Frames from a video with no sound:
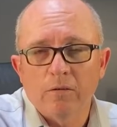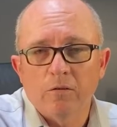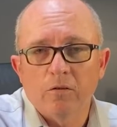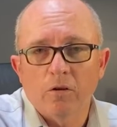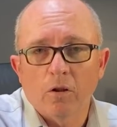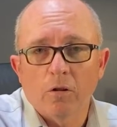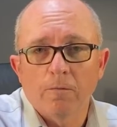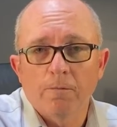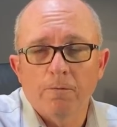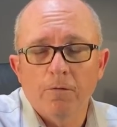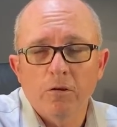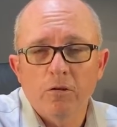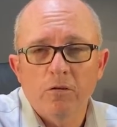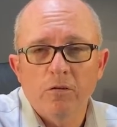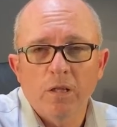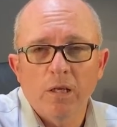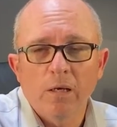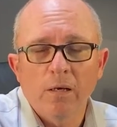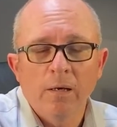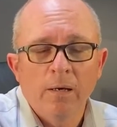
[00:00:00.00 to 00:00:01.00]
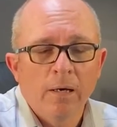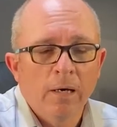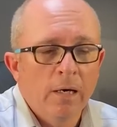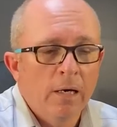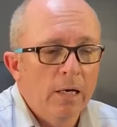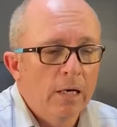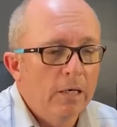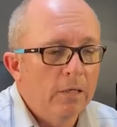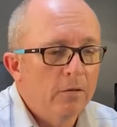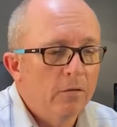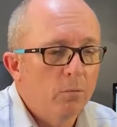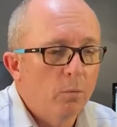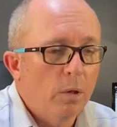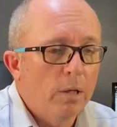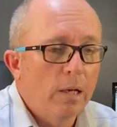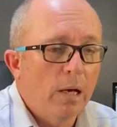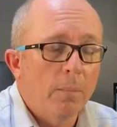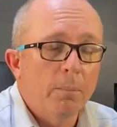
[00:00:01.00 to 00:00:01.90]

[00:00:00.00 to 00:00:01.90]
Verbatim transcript: So the first thing is when our